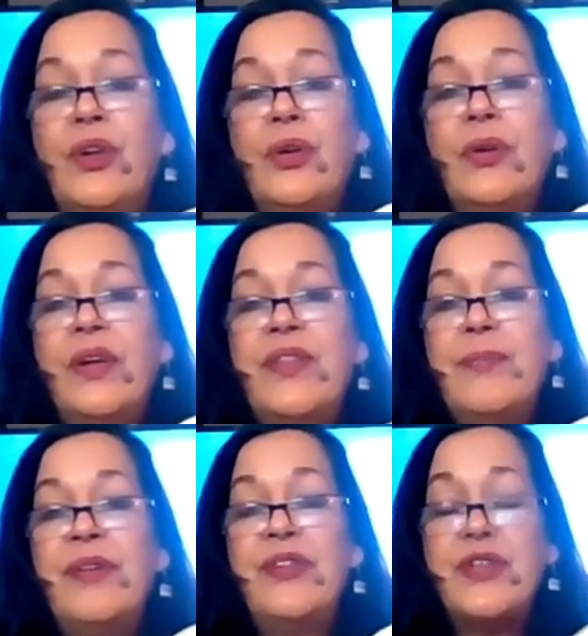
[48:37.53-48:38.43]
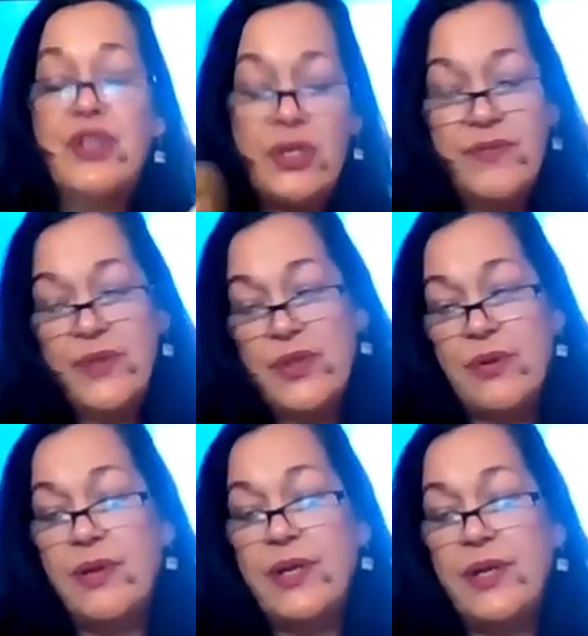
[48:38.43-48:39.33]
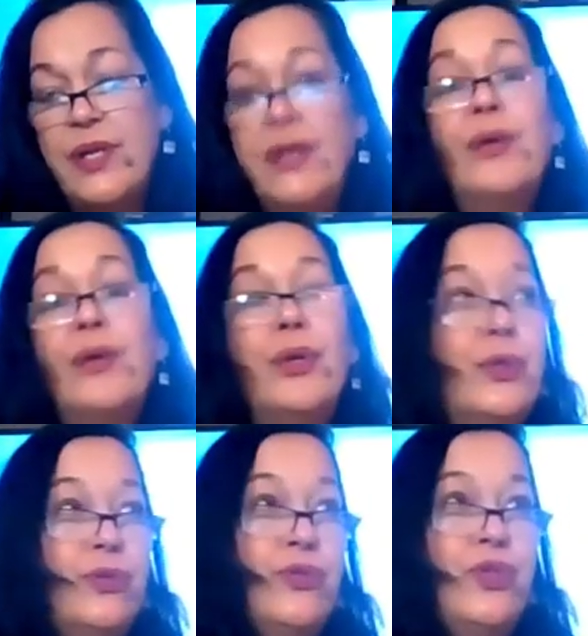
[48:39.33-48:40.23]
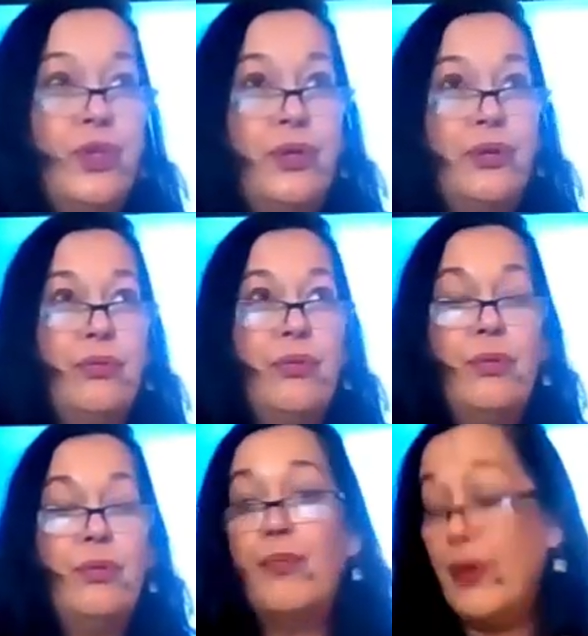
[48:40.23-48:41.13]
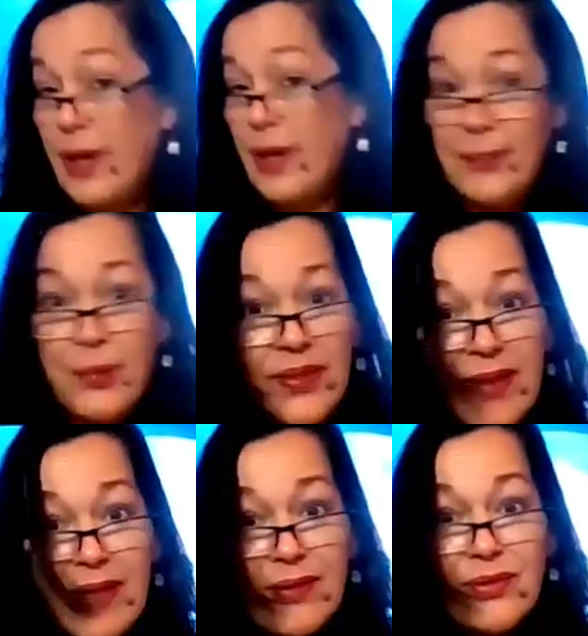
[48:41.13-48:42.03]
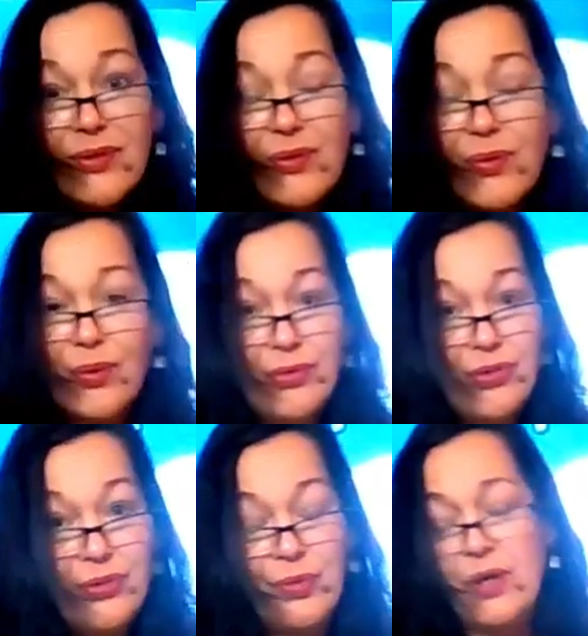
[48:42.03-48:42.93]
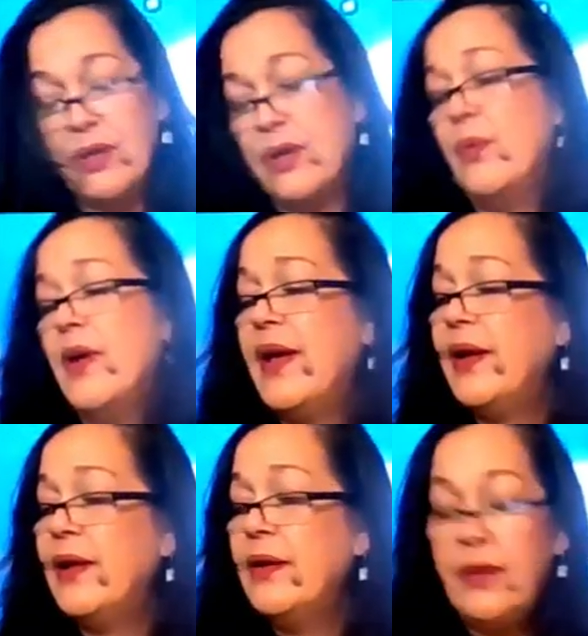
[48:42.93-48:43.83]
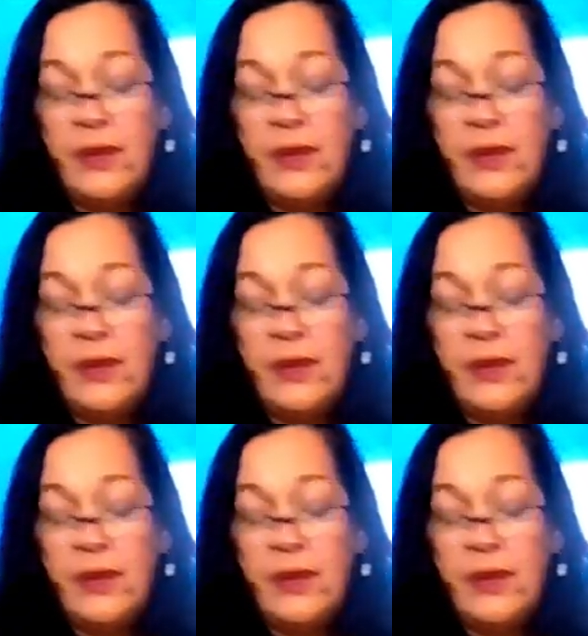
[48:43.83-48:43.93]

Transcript: You're in the position of authority to put up with it or to walk away.